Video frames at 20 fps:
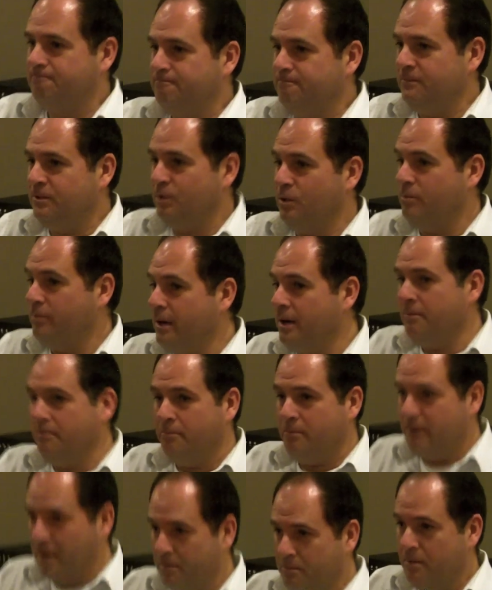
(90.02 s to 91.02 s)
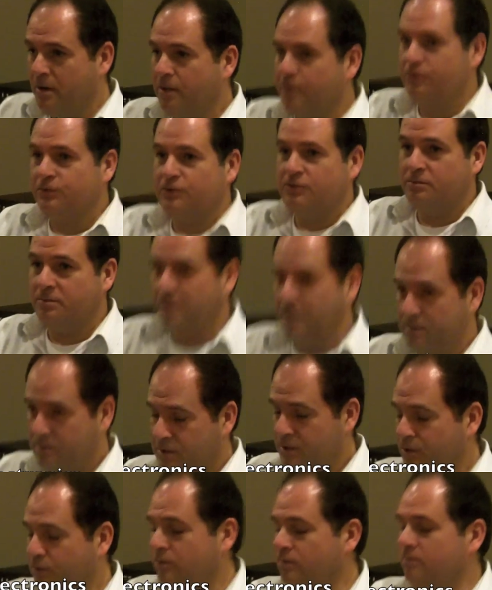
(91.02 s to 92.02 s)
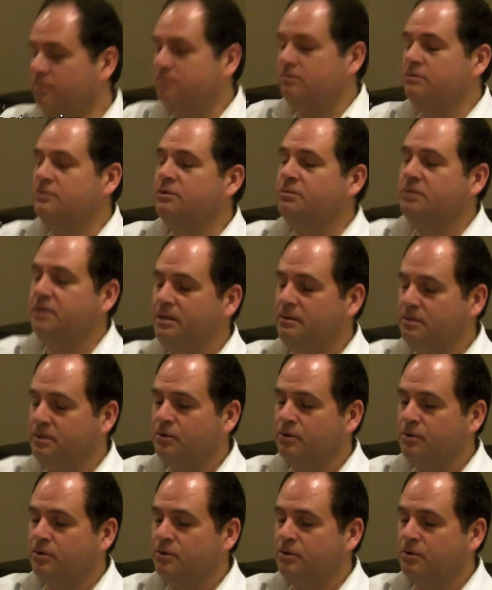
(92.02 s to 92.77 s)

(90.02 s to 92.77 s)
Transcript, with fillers: You know, my, my mother should be able to go, should be able to